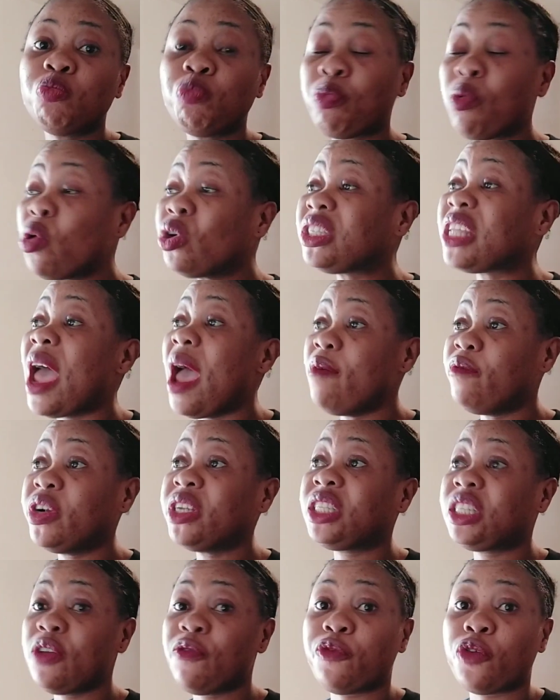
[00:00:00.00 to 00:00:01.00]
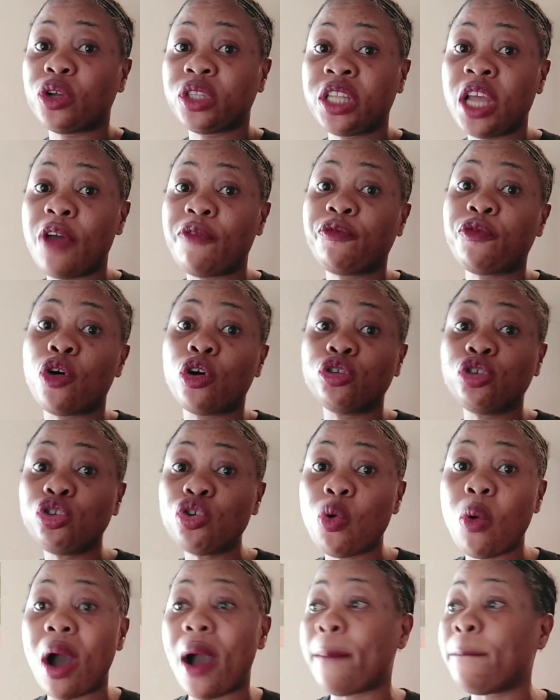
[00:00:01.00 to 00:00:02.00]
put everything for them for
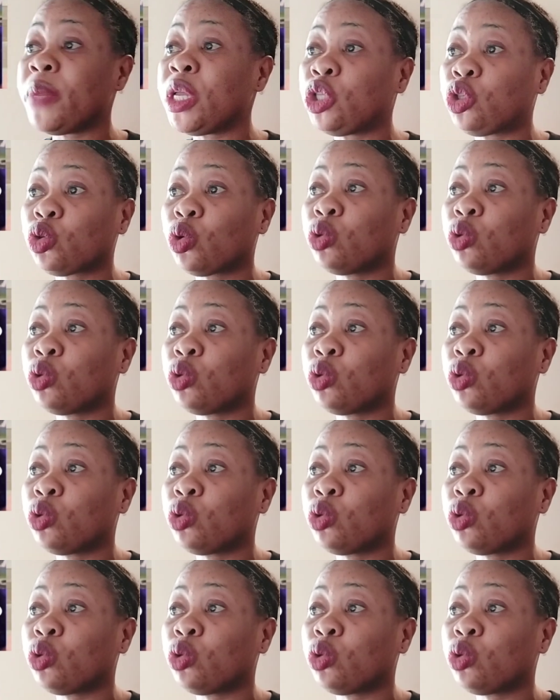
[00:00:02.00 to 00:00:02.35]
you and me